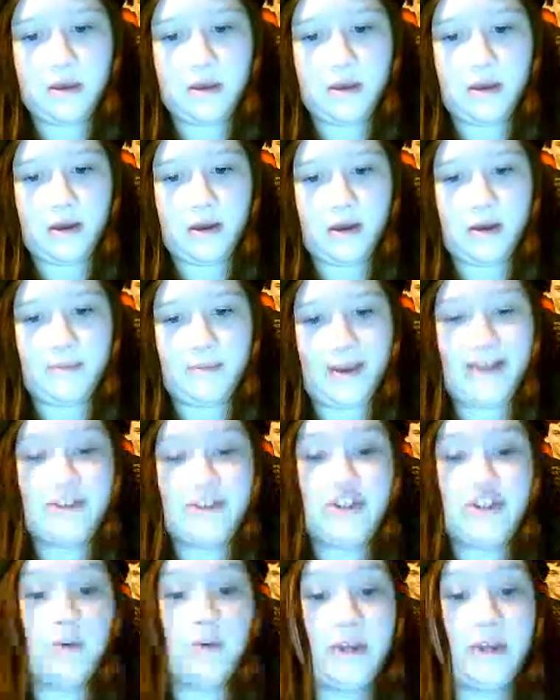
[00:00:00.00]
I
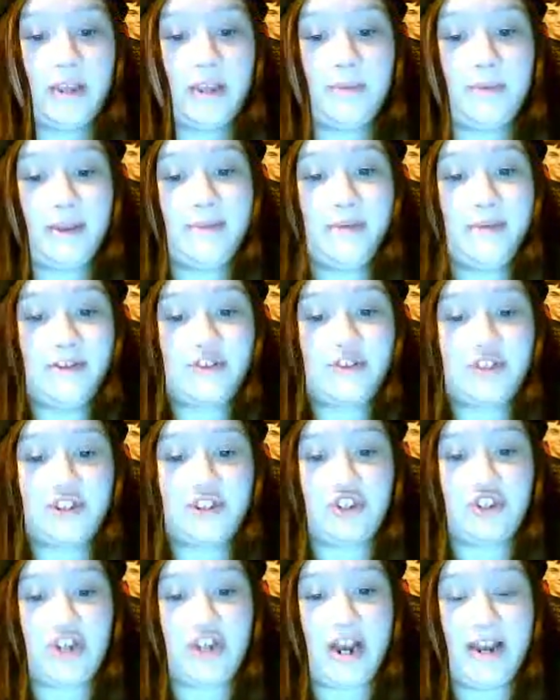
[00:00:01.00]
do want to complain about Trish
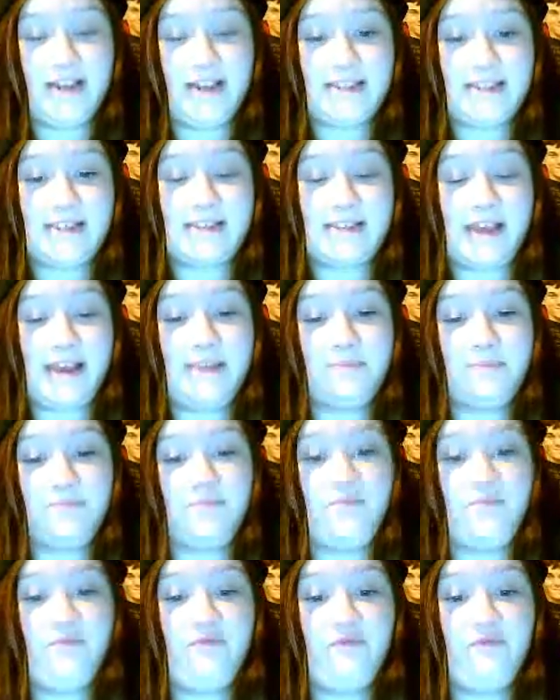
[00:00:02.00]
Stratus, because I'm
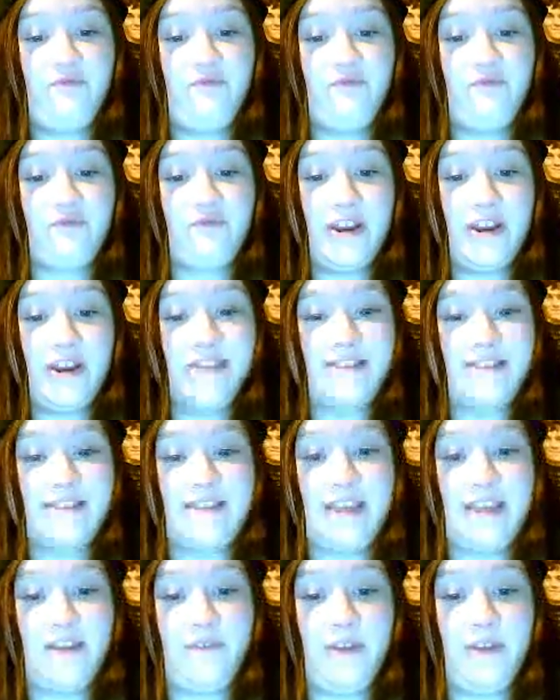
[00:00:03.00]
freaking
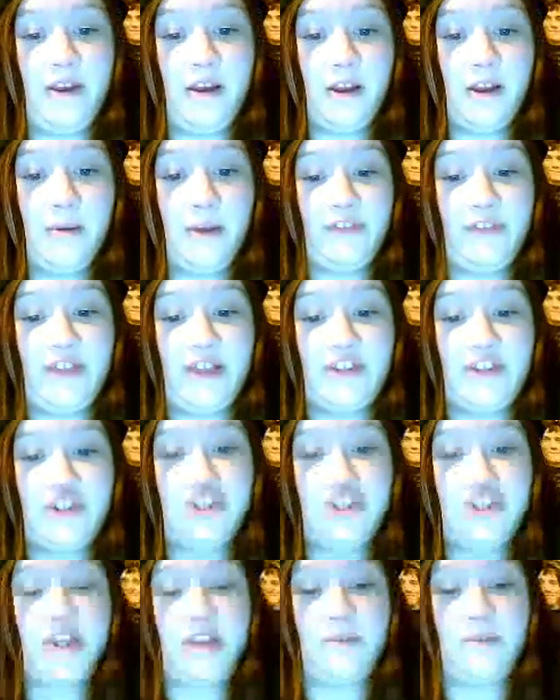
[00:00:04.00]
sick of hearing about that
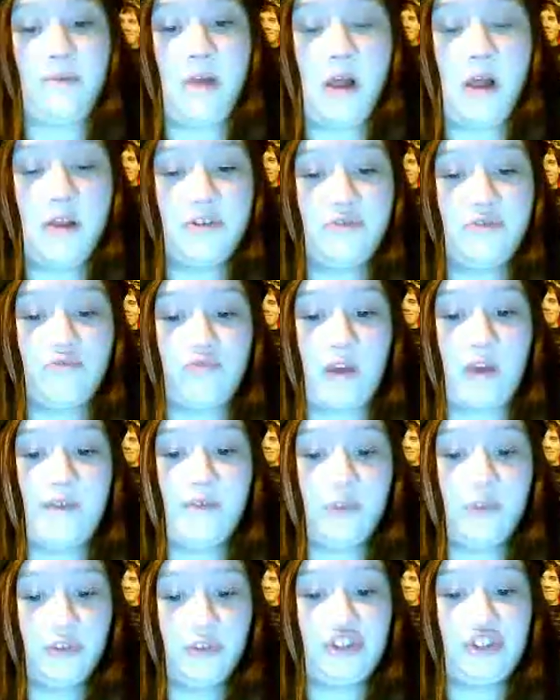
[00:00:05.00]
chick
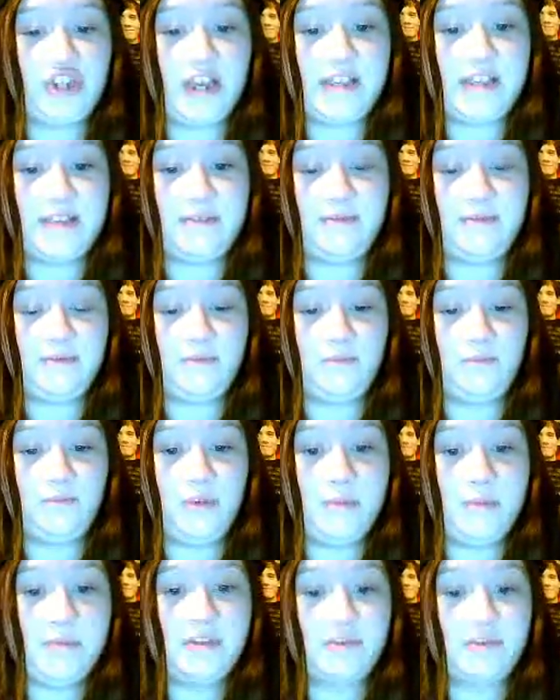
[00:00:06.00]
revolutionizing
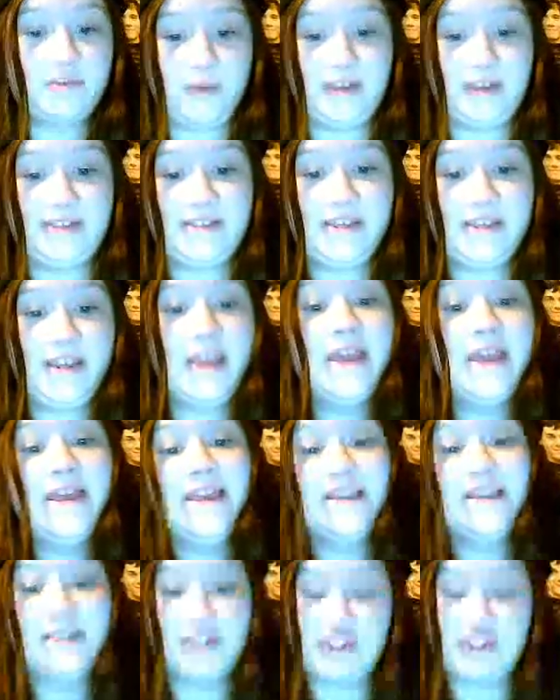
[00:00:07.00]
women's wrestling.
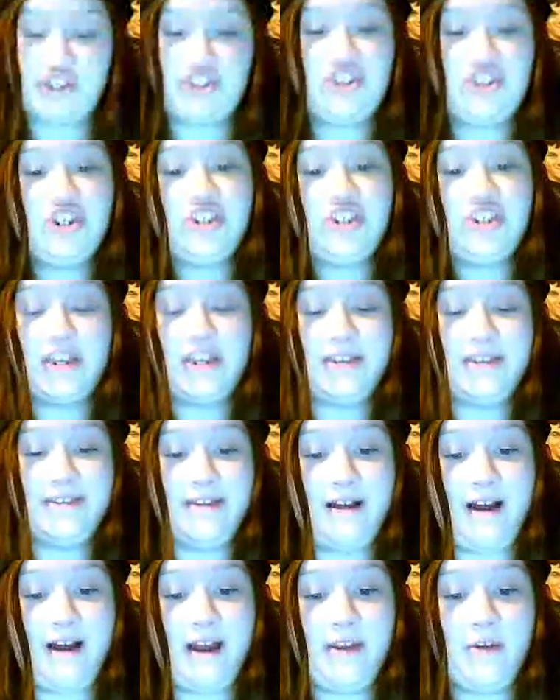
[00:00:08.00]
She did
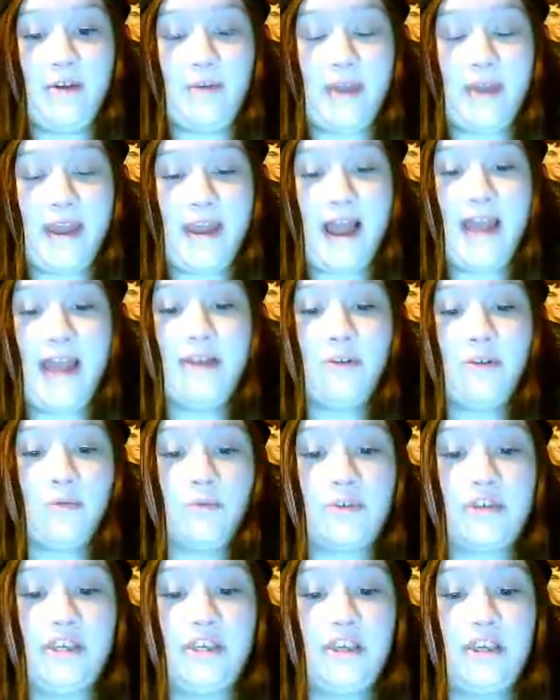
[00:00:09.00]
not, okay? I don't
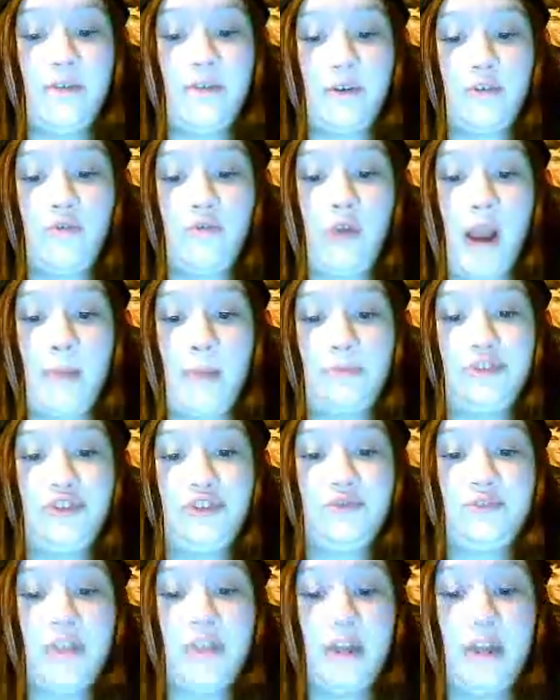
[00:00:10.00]
give a crap what
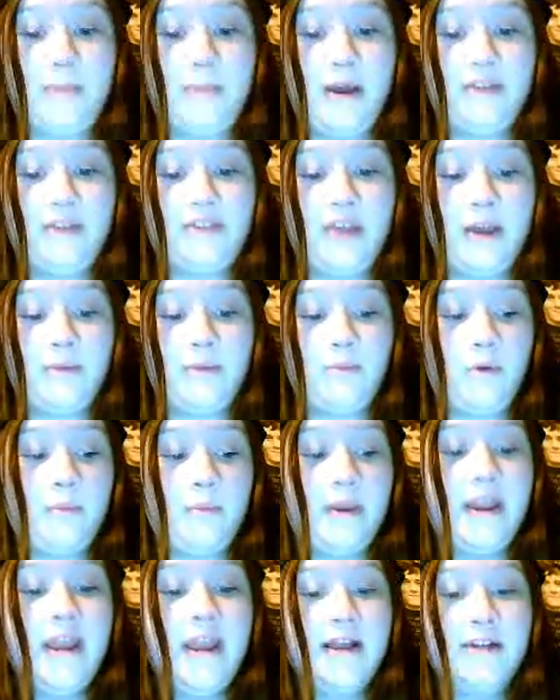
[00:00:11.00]
you think about that
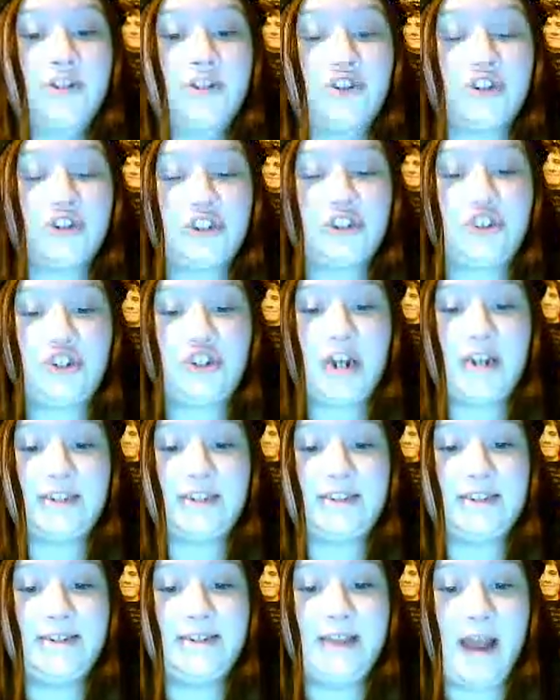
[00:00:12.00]
woman. Trish Stratus
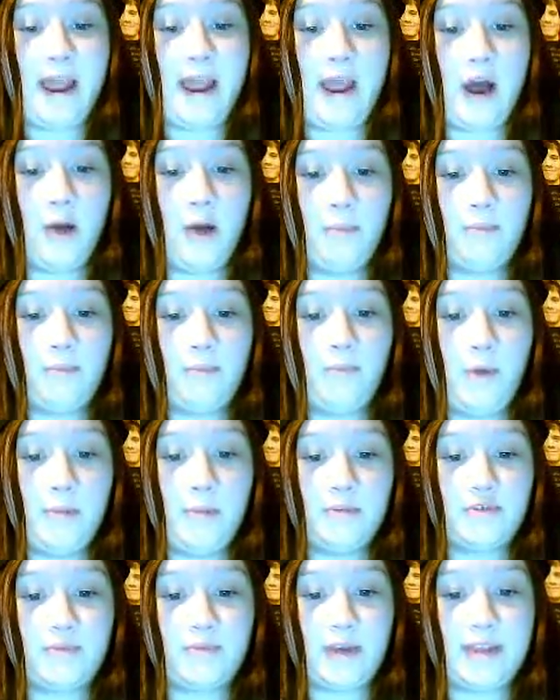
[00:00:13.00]
did not help
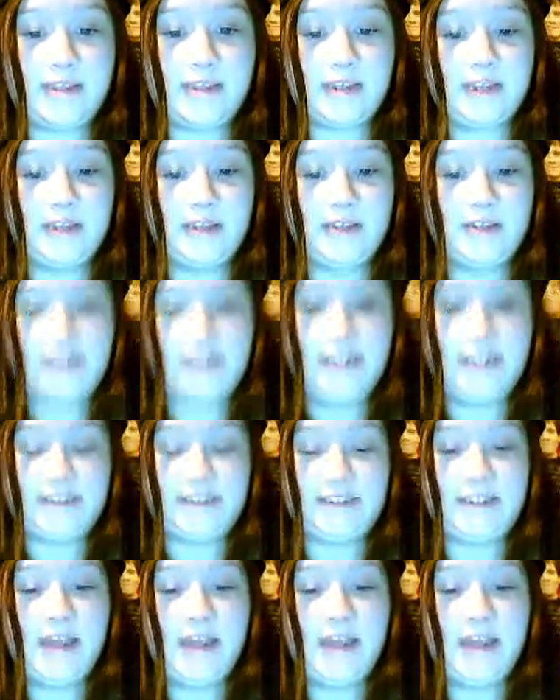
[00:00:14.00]
women's wrestling in the least.